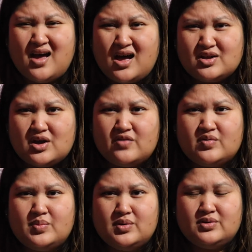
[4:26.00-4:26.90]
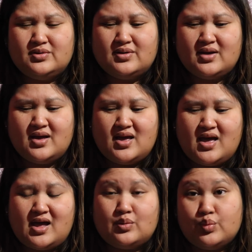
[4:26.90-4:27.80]
uncomfortable
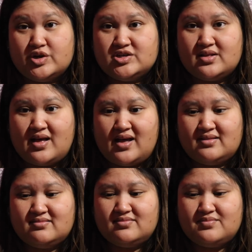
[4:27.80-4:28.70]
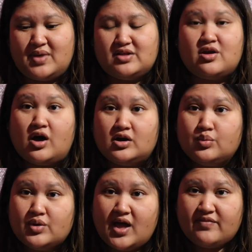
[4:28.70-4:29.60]
and wishing that my daughter
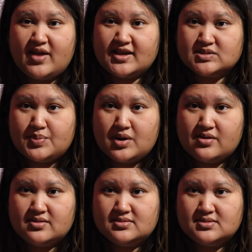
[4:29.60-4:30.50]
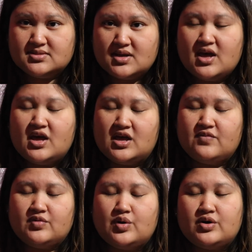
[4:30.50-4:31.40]
would have that experience,
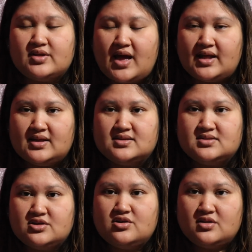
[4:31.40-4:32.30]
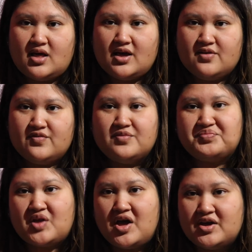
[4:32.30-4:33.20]
even though her dad is in her life.
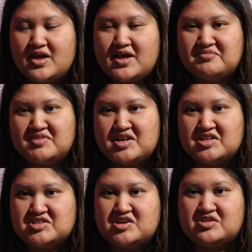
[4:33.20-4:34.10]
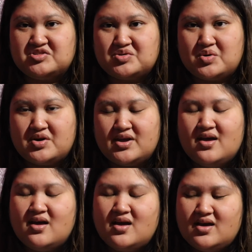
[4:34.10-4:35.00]
Again, it's another story.
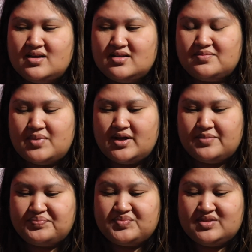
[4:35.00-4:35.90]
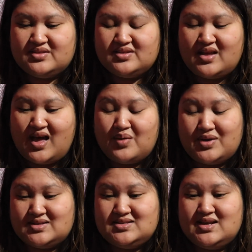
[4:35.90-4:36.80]
But when
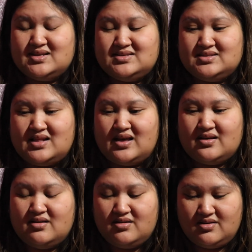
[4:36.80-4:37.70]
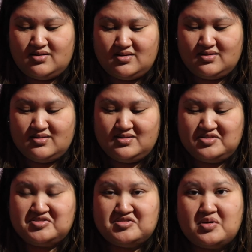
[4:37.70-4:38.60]
I see it, it's just like, oh,
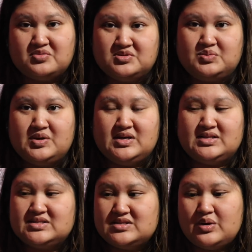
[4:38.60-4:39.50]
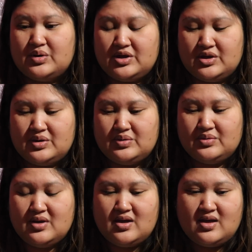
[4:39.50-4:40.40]
so sweet, so
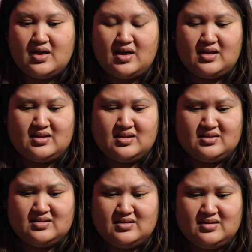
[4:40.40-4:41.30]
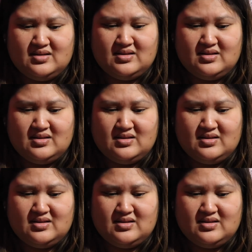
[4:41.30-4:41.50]
cute. And then